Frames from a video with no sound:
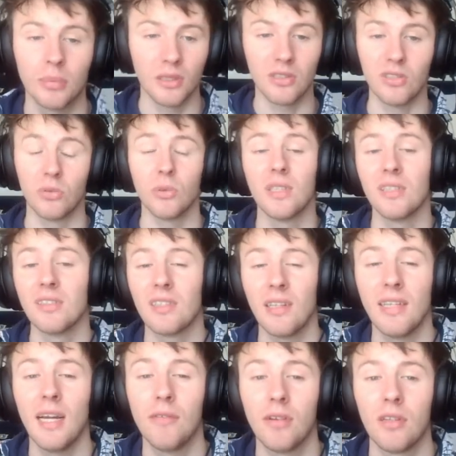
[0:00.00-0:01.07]
because we're in
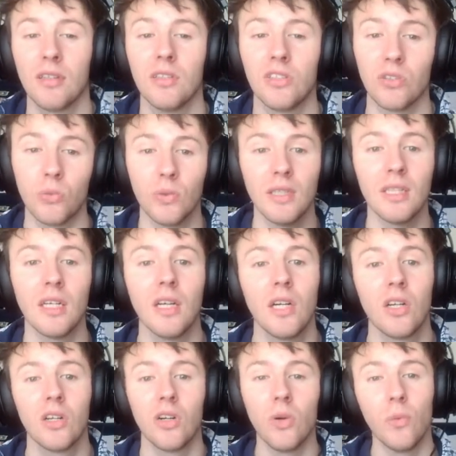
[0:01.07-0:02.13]
South Africa, so we
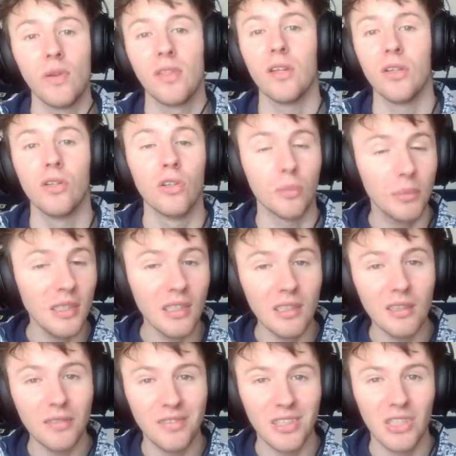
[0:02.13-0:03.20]
go with the
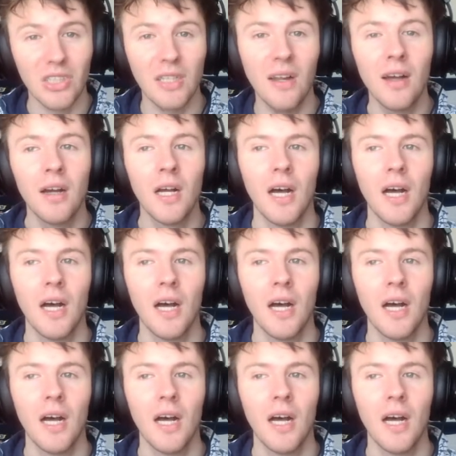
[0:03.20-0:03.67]
European division.